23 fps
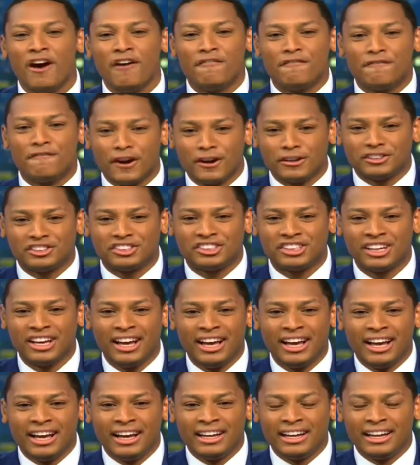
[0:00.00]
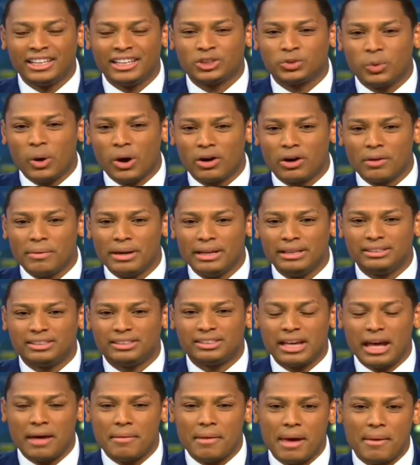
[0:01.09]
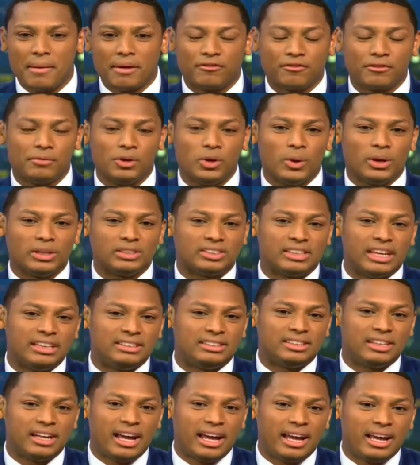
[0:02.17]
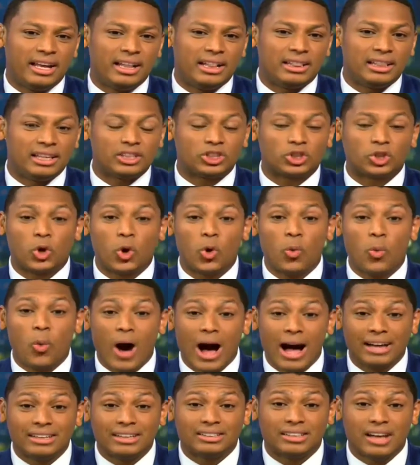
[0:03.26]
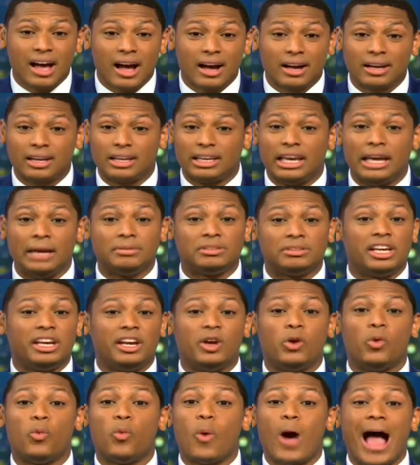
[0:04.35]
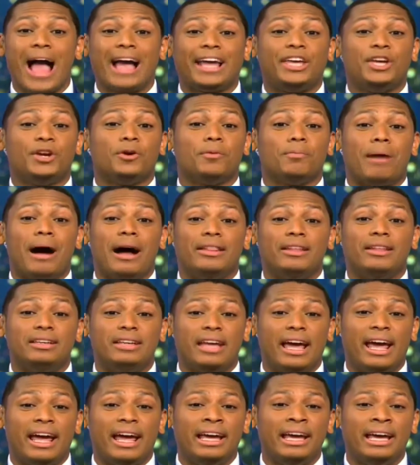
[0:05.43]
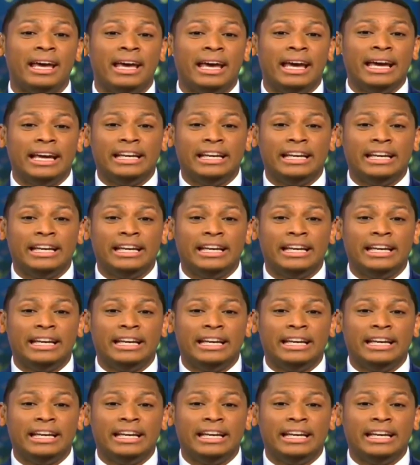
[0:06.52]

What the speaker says: First, let's welcome in Sam Amick from USA Today. This Kawhi saga keeps getting wackier by the day.